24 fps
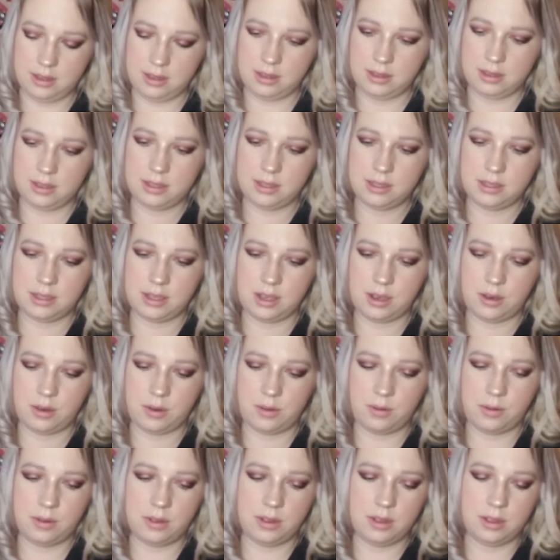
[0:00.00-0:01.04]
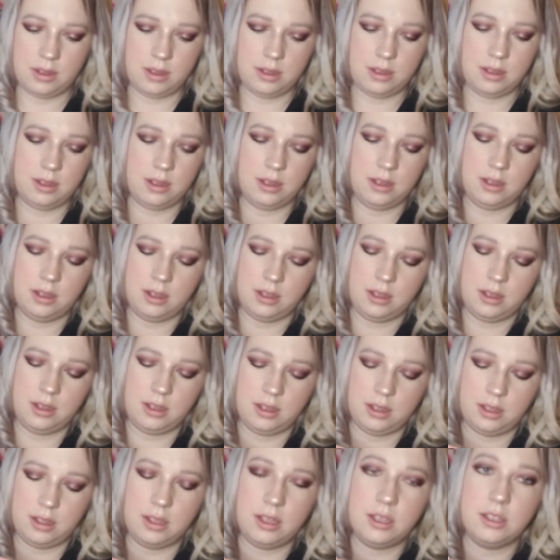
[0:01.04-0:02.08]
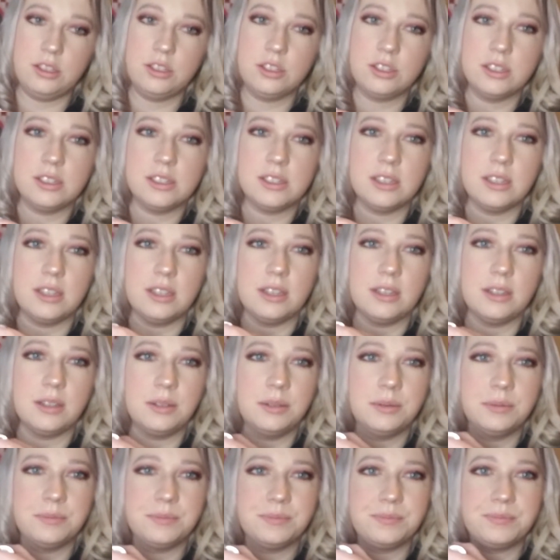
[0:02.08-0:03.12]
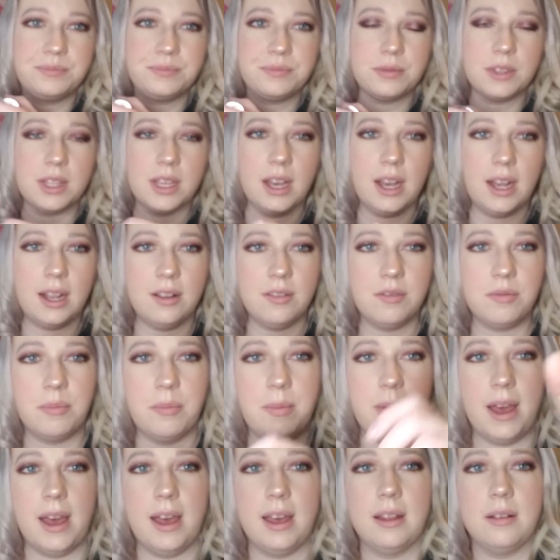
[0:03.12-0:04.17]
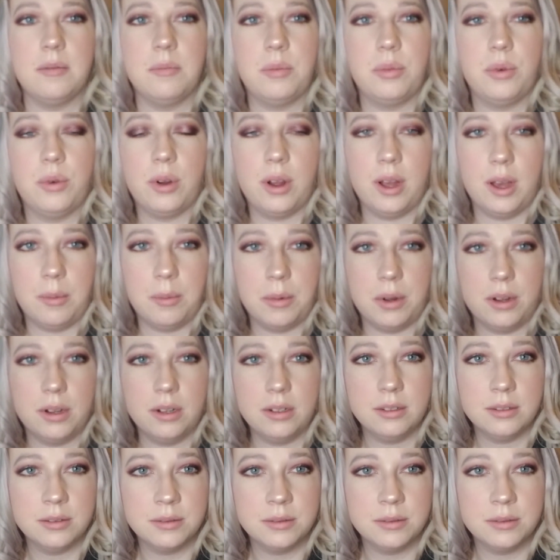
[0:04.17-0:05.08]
So it's just a kind of matte primer.